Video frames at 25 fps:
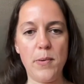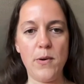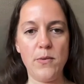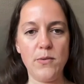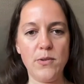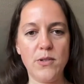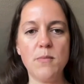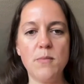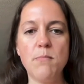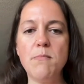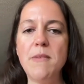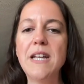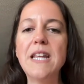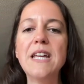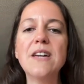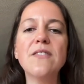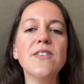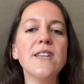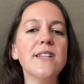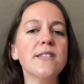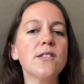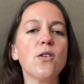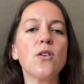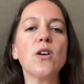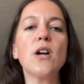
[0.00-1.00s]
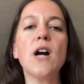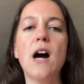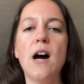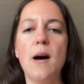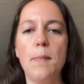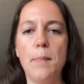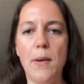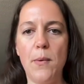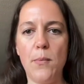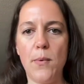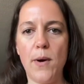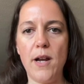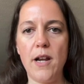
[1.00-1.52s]
post. Many of these are
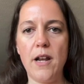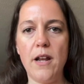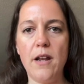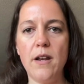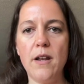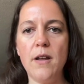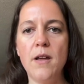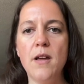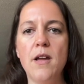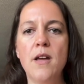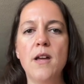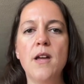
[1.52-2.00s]
copyrighted.